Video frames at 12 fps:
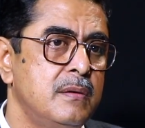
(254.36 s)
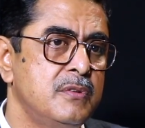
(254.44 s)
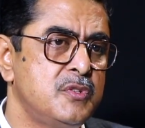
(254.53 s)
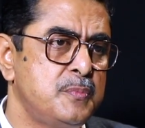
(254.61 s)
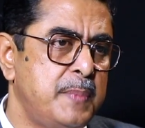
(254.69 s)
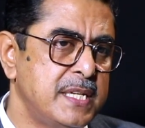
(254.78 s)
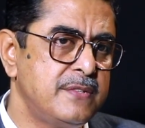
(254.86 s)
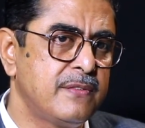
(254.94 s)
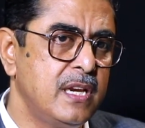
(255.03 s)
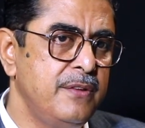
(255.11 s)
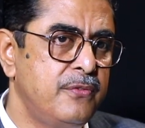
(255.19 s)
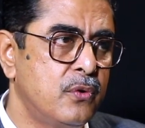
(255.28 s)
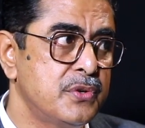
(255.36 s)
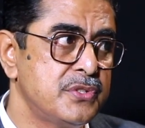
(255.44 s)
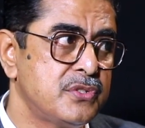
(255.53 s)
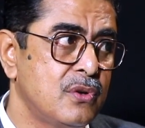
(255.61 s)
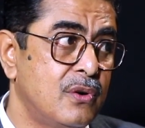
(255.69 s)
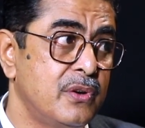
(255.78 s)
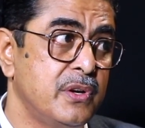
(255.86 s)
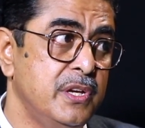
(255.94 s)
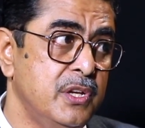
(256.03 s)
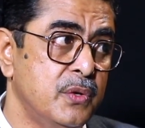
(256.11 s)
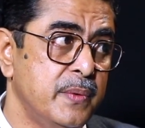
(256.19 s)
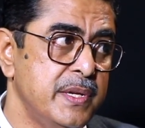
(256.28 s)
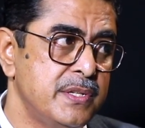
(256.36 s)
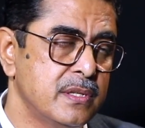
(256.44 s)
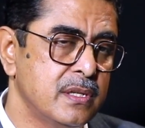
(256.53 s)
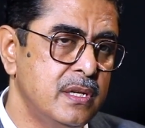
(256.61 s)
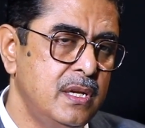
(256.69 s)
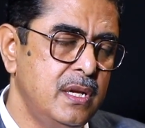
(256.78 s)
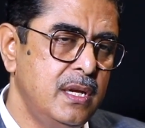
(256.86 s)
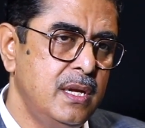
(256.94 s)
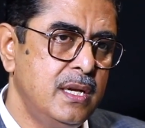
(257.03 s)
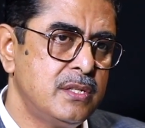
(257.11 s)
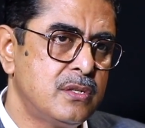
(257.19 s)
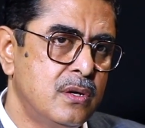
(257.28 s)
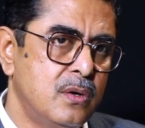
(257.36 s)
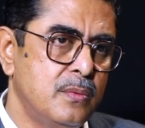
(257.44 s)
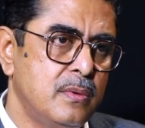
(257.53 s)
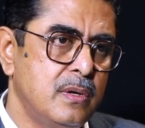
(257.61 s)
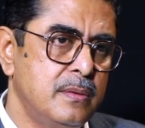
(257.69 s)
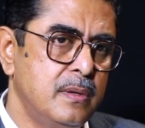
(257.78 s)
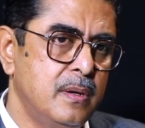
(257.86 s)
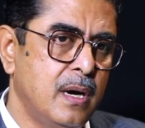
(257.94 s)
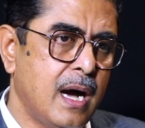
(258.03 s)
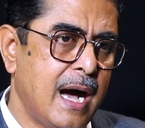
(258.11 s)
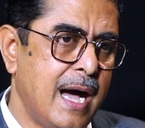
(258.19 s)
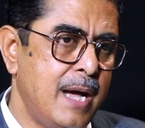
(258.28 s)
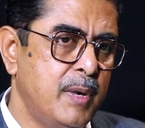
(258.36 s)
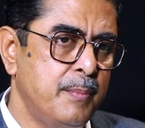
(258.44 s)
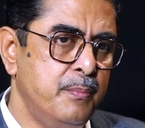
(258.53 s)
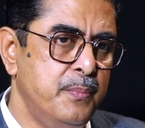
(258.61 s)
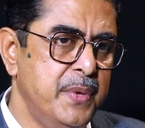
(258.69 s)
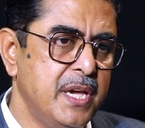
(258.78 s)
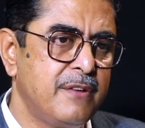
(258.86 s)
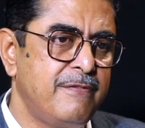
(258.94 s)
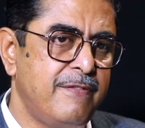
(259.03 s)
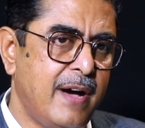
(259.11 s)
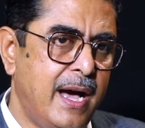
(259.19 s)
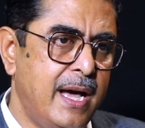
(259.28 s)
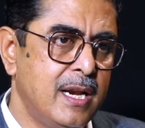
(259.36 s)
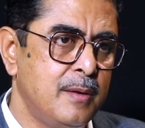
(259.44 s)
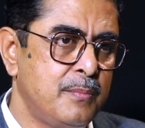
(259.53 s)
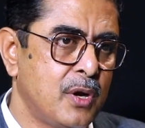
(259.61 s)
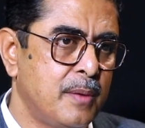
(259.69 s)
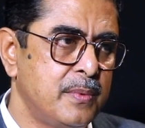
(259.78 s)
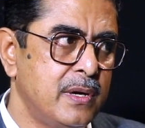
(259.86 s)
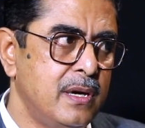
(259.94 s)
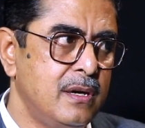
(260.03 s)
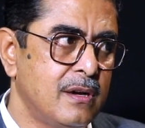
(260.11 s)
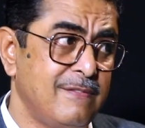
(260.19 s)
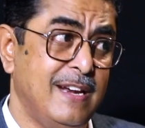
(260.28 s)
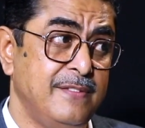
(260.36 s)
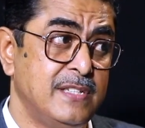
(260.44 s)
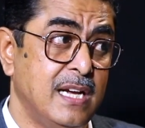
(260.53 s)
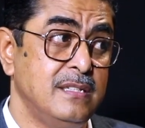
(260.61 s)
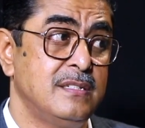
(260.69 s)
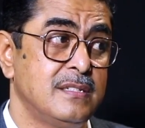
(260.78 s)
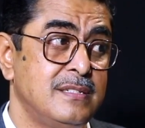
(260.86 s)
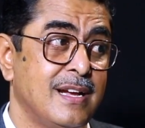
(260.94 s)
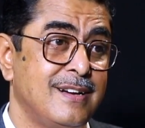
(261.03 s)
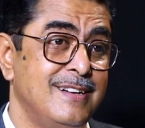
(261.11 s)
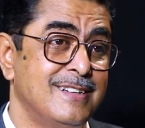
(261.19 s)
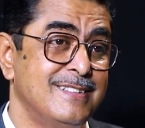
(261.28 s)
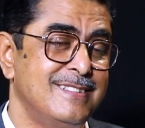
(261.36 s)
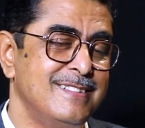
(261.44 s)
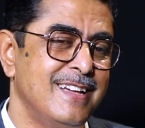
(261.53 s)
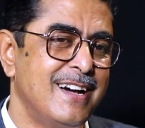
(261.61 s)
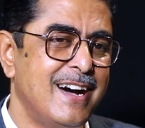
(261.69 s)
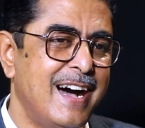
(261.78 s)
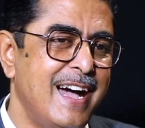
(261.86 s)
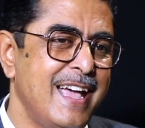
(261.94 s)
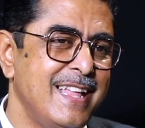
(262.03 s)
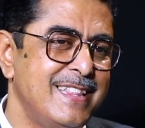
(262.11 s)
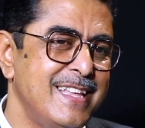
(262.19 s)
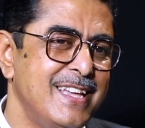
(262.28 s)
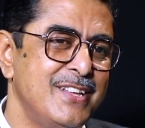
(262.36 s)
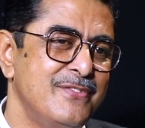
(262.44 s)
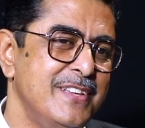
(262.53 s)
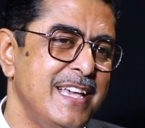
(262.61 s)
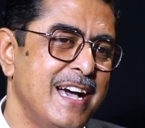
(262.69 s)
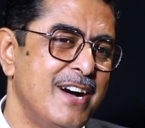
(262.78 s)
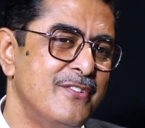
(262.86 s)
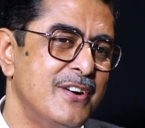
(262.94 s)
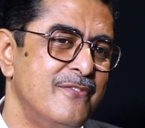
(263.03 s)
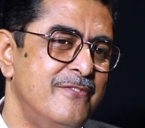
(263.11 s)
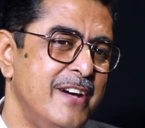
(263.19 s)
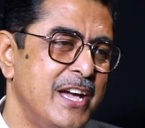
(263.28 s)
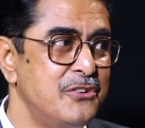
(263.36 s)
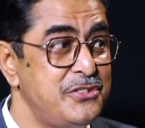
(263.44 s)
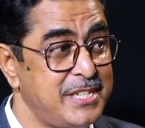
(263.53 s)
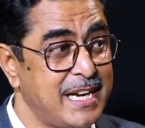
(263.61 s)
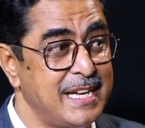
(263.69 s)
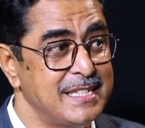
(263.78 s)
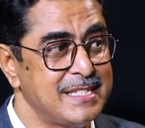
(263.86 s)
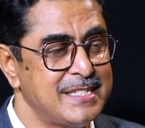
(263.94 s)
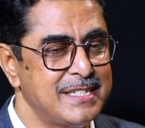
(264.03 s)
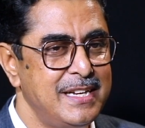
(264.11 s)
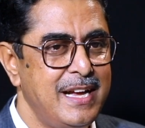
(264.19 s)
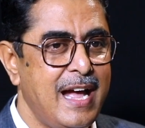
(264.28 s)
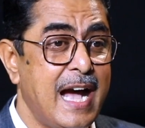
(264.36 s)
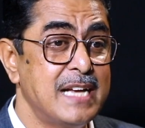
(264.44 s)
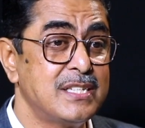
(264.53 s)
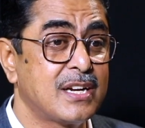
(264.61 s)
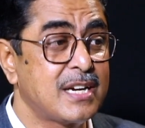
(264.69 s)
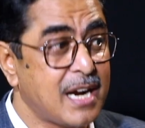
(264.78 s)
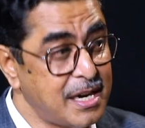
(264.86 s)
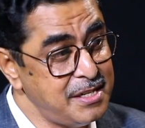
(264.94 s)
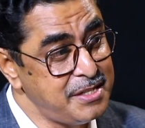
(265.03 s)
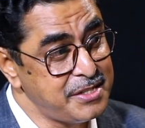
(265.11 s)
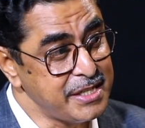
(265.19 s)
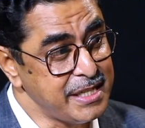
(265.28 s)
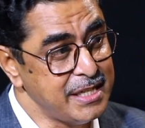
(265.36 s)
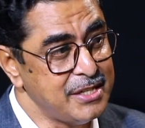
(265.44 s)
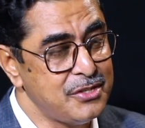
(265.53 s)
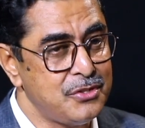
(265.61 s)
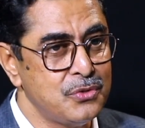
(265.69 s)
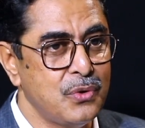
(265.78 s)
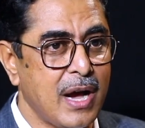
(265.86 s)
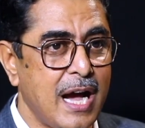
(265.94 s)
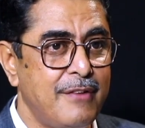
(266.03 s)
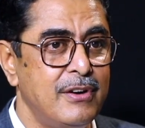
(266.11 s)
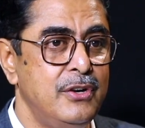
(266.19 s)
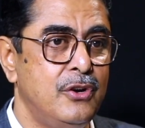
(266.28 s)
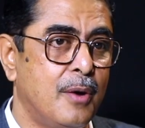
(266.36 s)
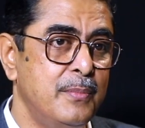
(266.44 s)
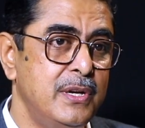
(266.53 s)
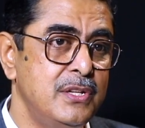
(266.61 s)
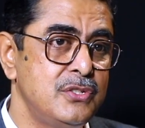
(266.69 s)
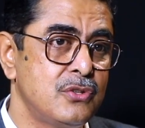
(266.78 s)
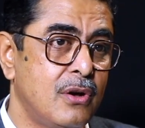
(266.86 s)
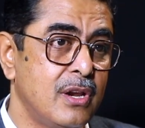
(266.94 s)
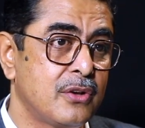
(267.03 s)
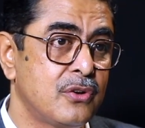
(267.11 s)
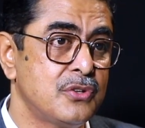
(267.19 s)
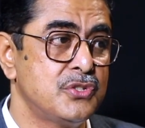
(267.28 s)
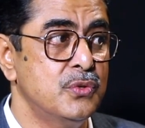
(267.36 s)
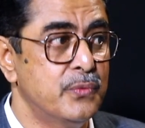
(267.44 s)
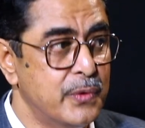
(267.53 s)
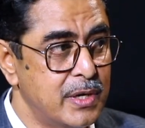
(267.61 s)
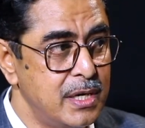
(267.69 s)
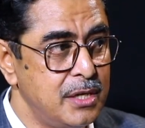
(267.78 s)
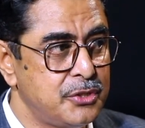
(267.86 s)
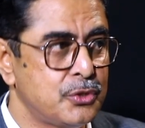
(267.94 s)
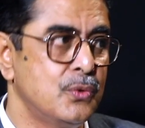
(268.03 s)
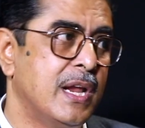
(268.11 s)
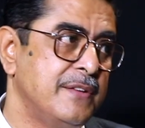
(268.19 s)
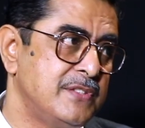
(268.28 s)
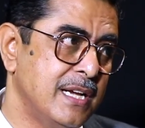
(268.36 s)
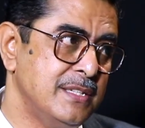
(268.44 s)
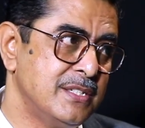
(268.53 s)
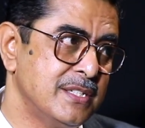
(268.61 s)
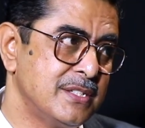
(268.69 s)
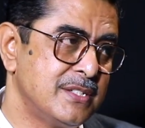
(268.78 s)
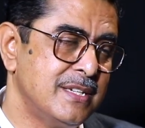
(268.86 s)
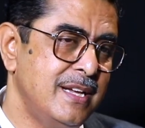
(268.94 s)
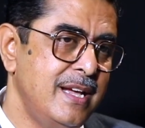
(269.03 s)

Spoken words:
specifically focus on innovation. So I am a big fan and proponent of life sciences sector. I think we have a very good chance as a country to have a dominance all across the world through life sciences.